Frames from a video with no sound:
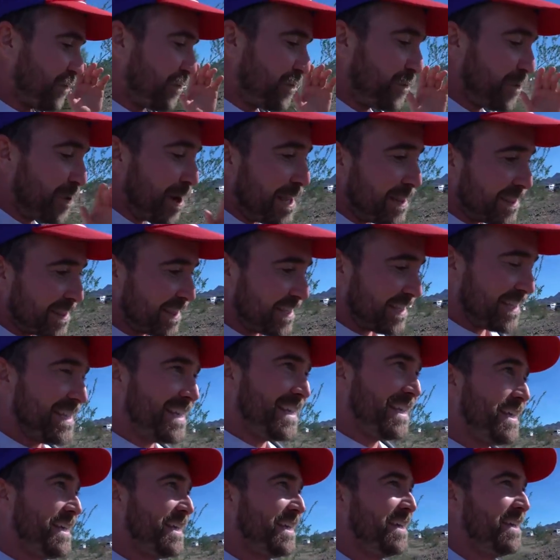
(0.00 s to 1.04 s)

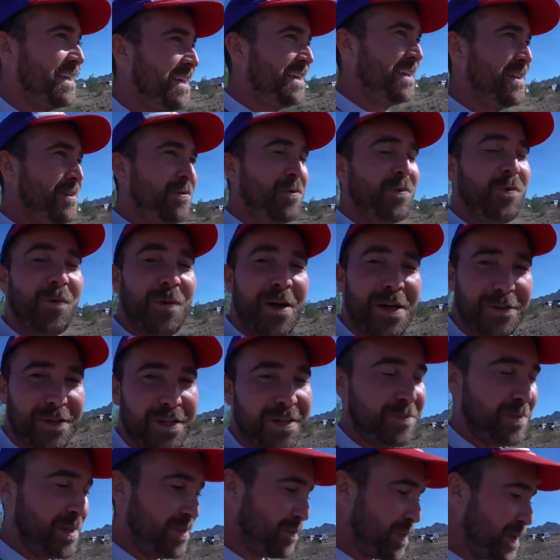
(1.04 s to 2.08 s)
friendly,
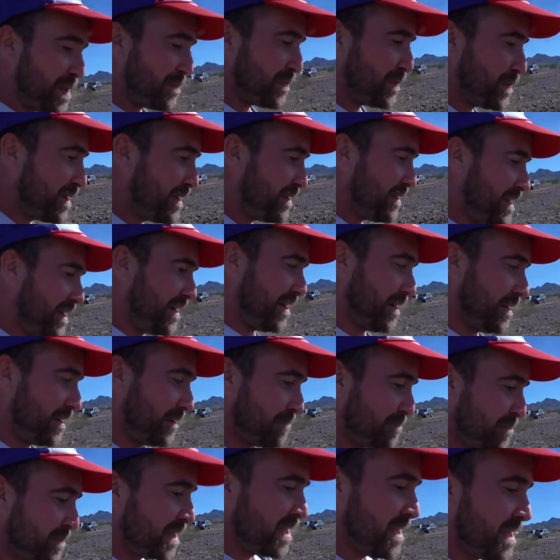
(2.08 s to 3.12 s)
welcoming people out here.
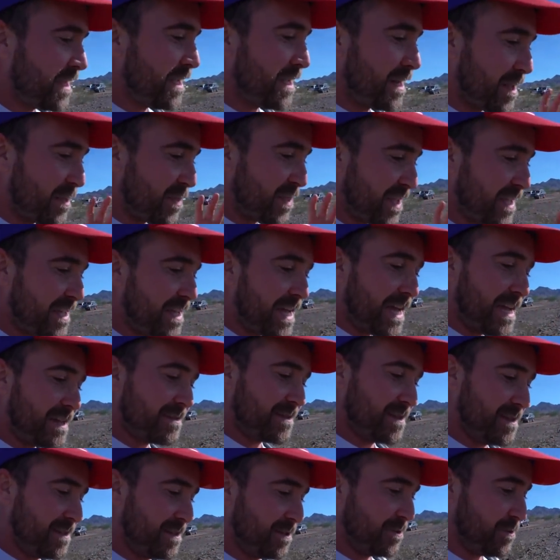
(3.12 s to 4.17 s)
And I think it
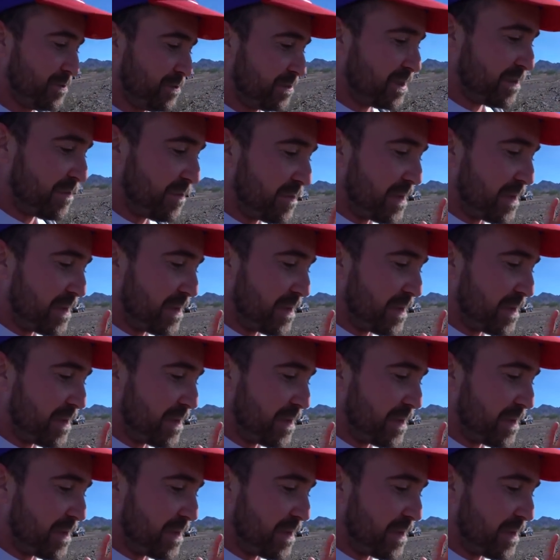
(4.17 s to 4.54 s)
has to do with the